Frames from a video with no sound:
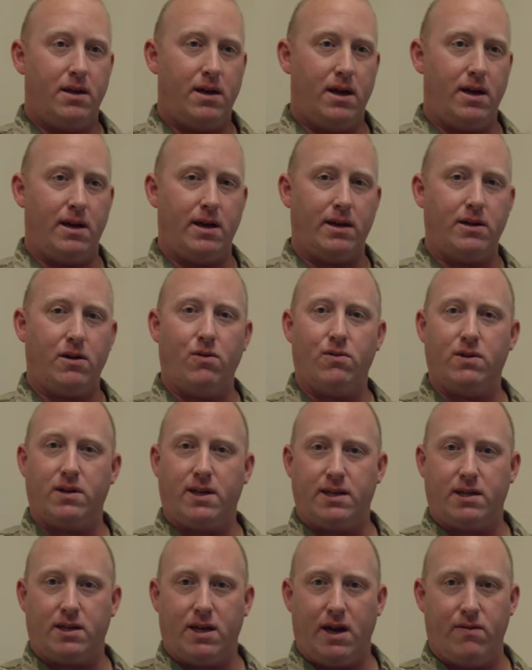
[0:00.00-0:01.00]
I know it
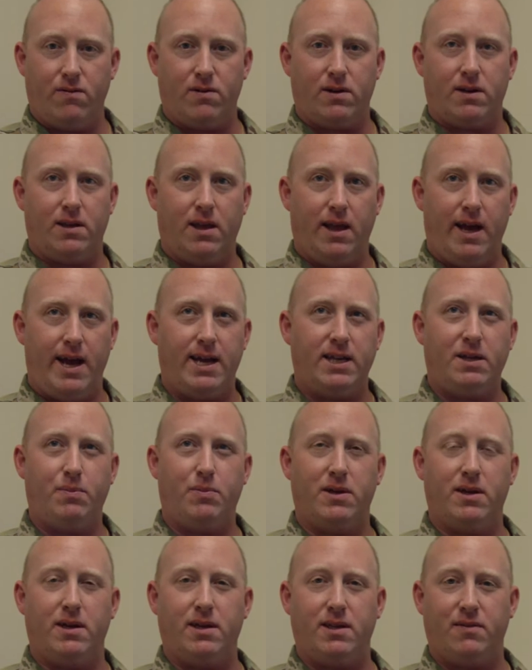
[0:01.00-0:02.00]
gets covered in class,
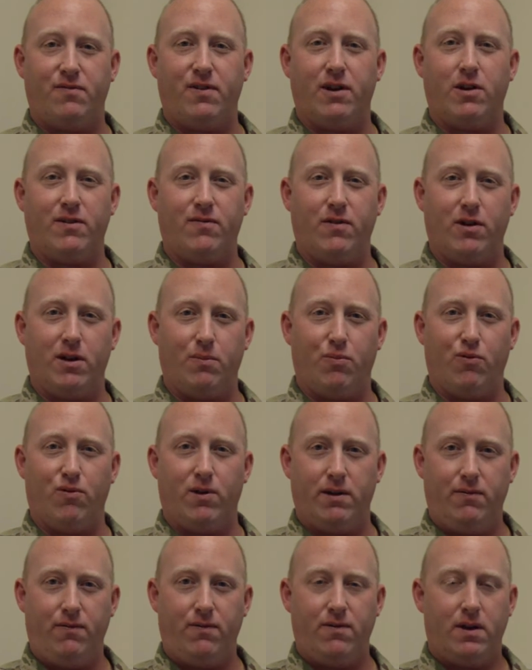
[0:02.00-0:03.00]
but it's very, very
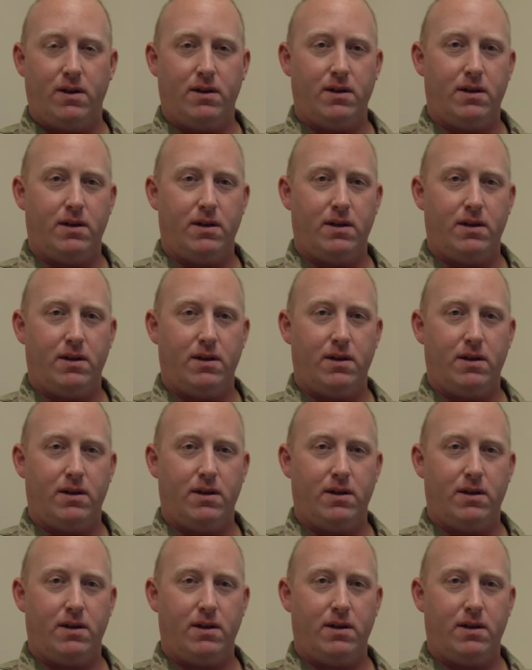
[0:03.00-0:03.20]
brief.